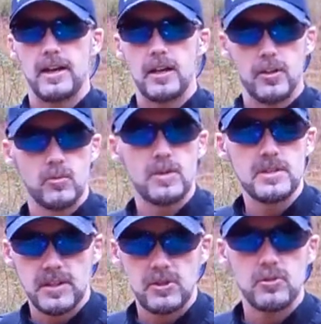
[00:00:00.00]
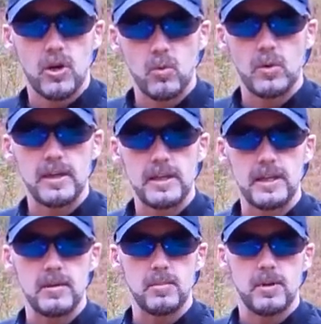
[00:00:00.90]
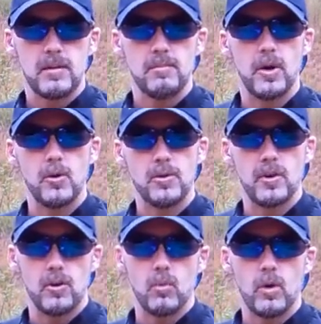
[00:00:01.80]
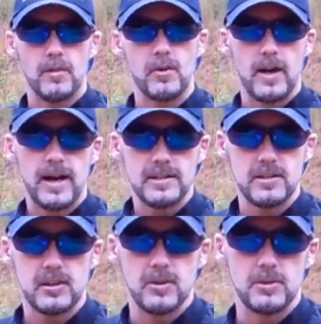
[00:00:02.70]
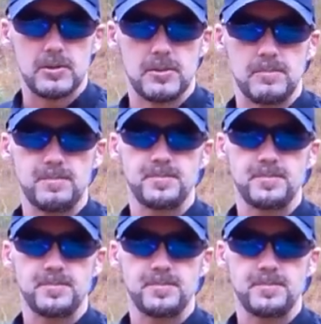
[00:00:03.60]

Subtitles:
Another reason that you don't want to keep both or one of your eyes closed.